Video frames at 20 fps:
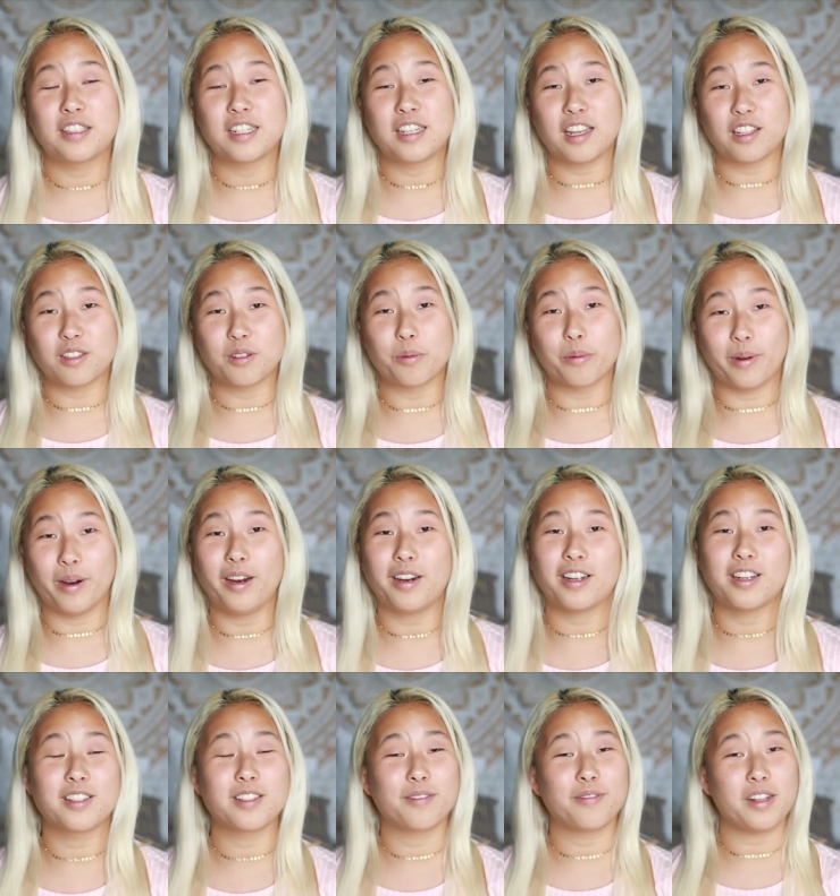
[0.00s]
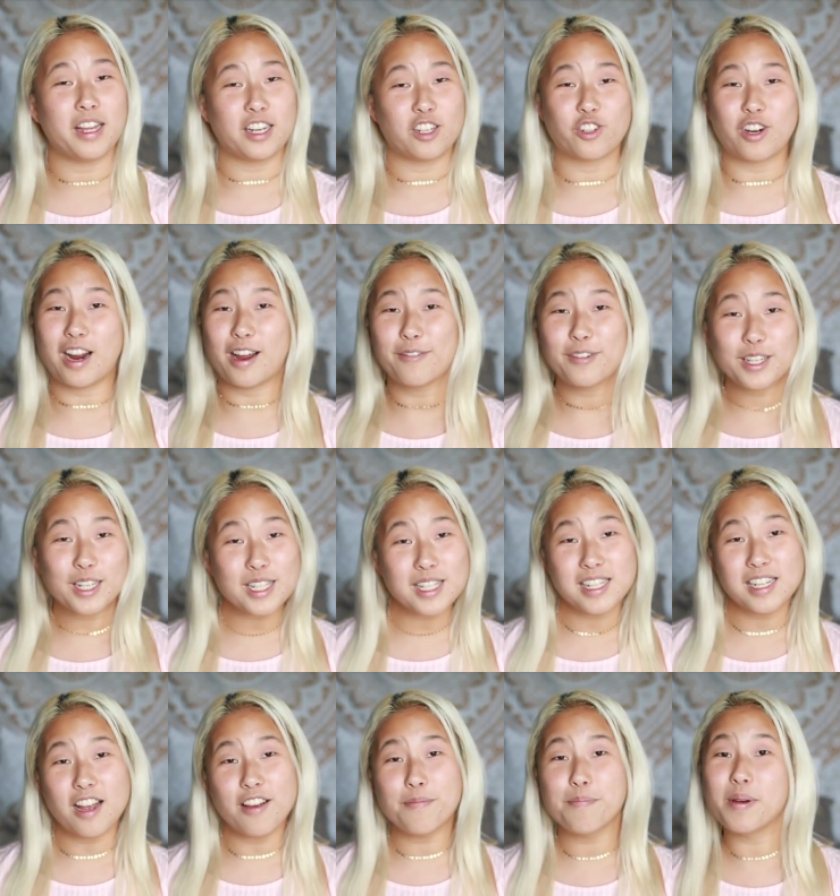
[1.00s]
to get to work because of like traffic and
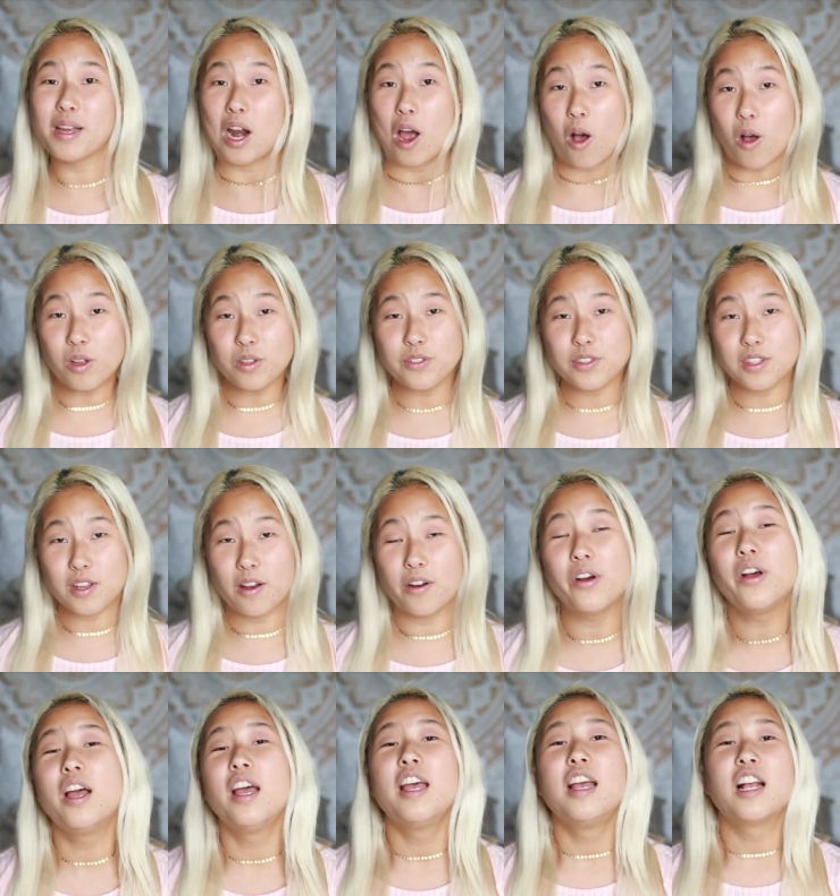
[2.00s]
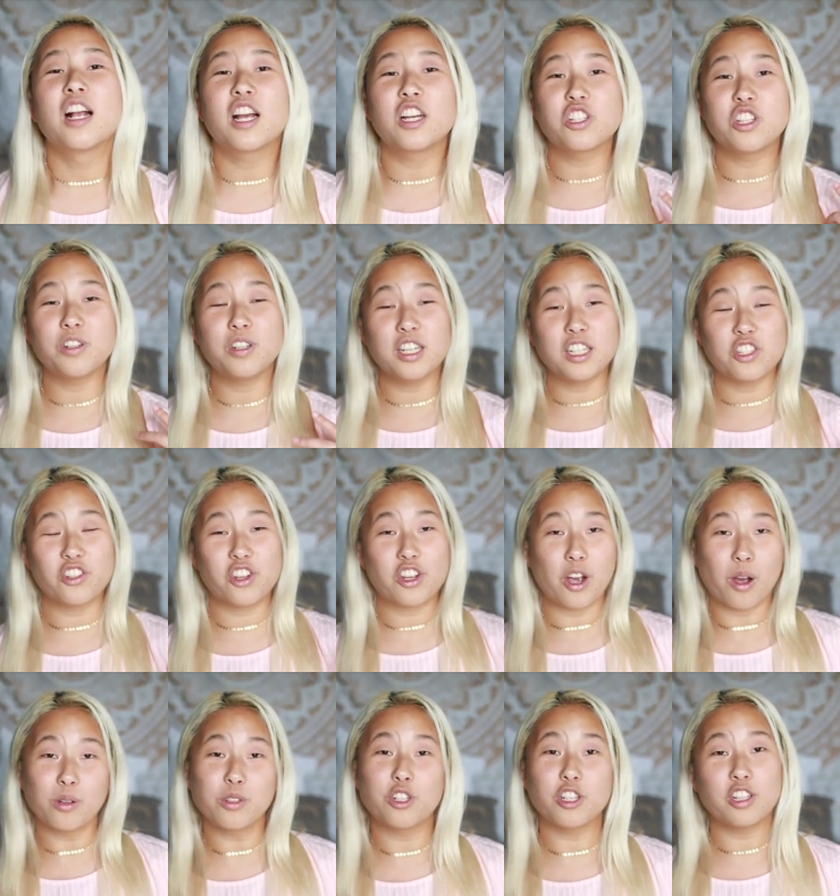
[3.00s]
stuff, but also because you need to
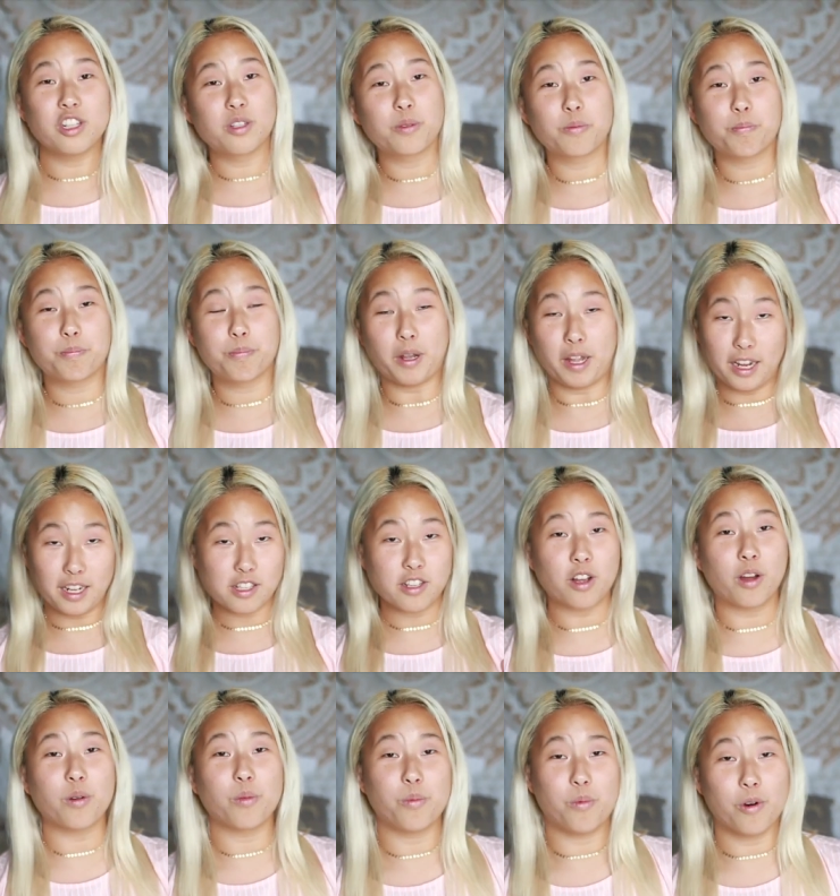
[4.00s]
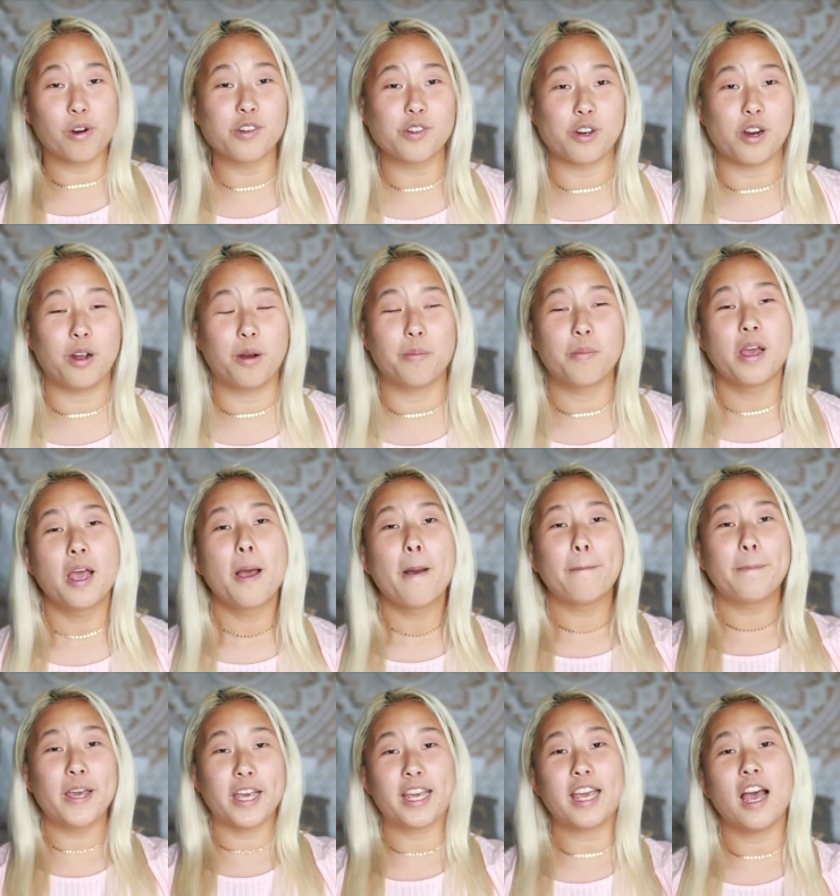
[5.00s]
go to this place called Wardrobe,
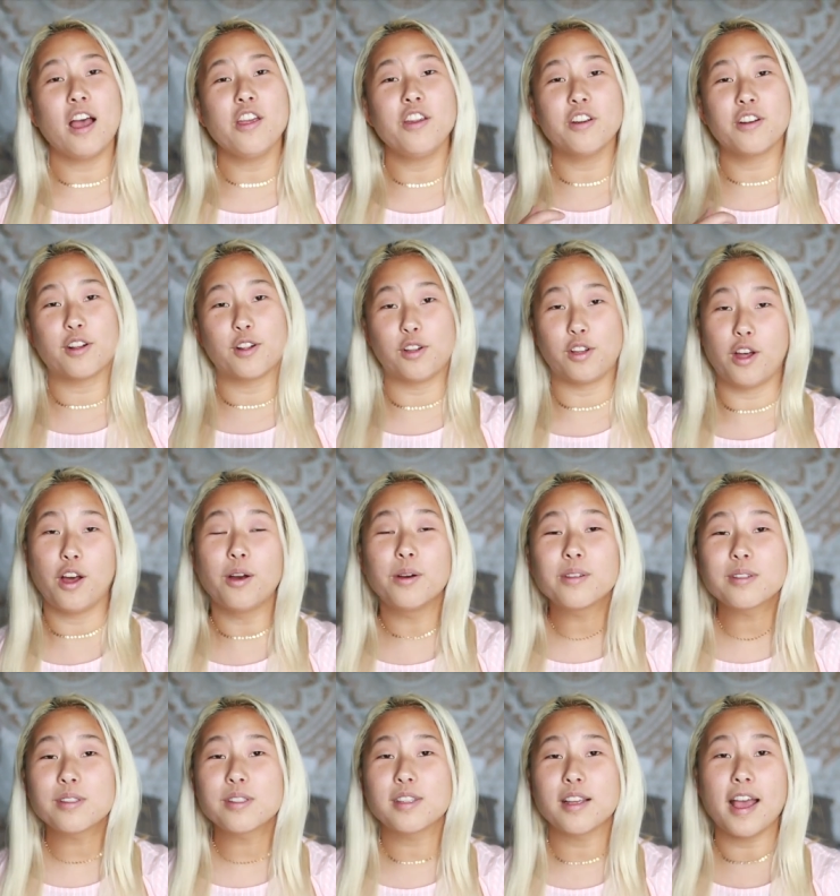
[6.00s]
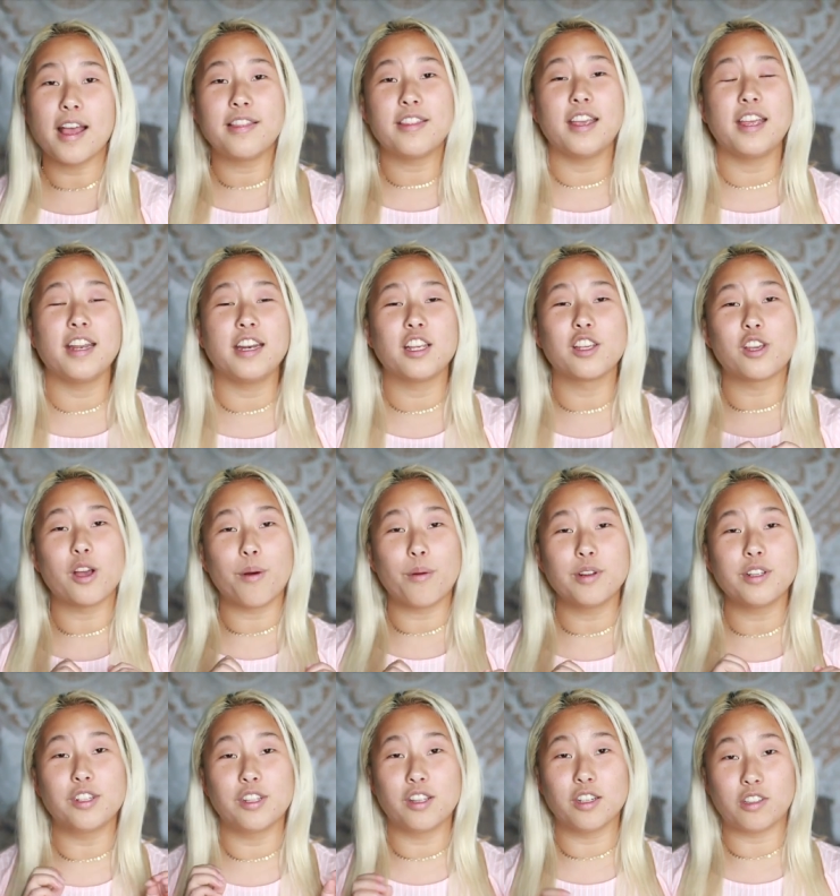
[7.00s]
pick out your clothes and then go
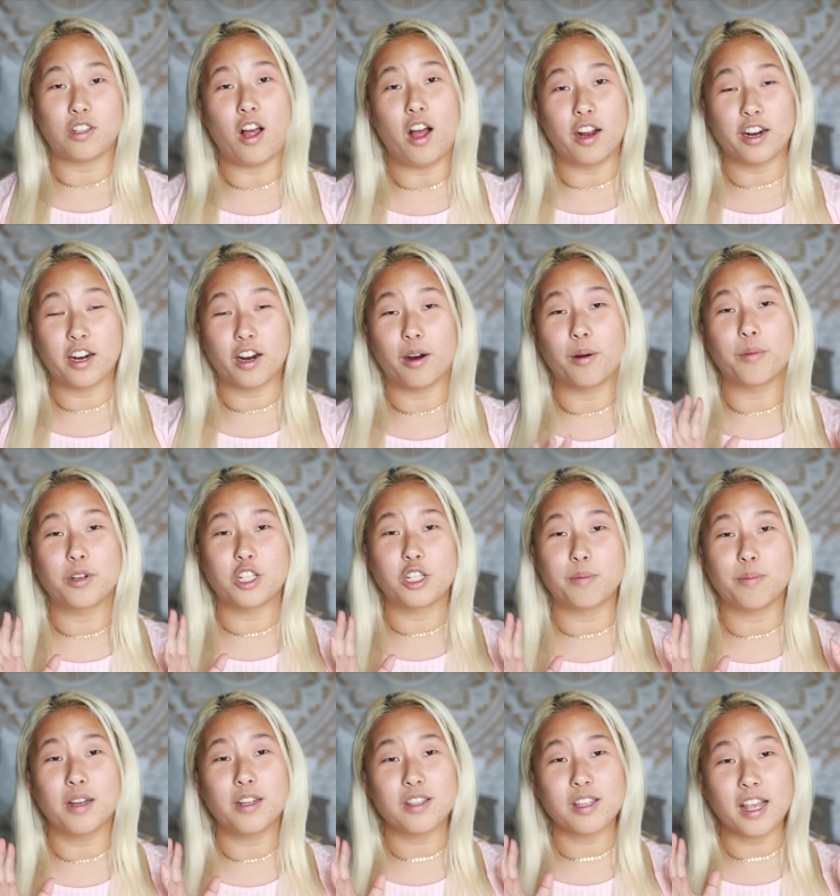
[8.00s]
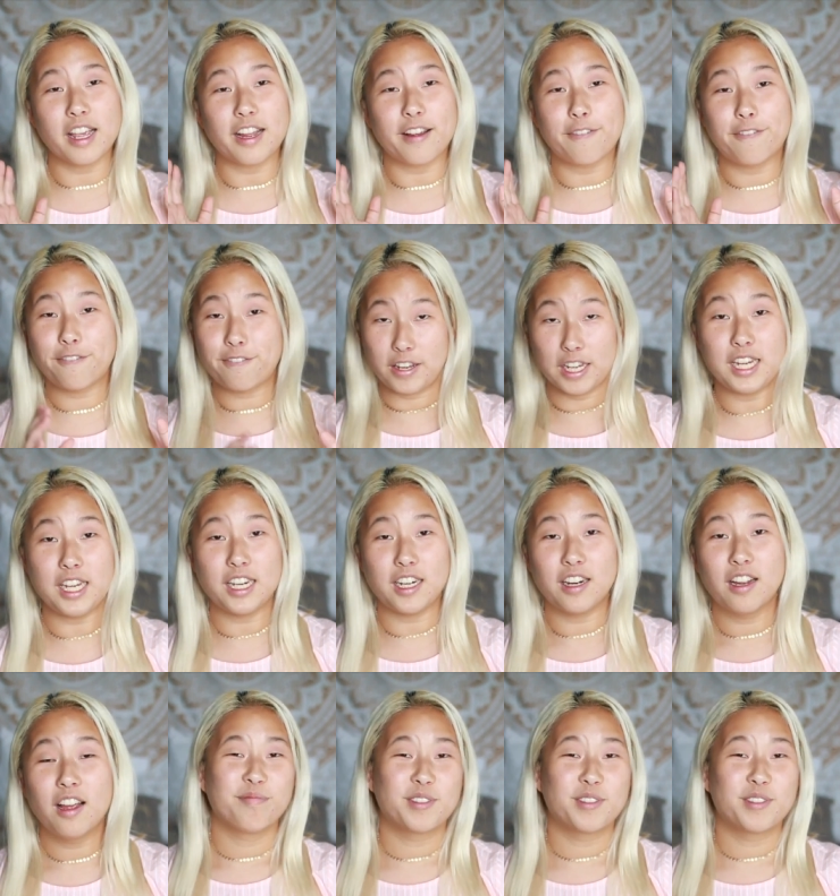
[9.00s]
into the locker, which smells like feet.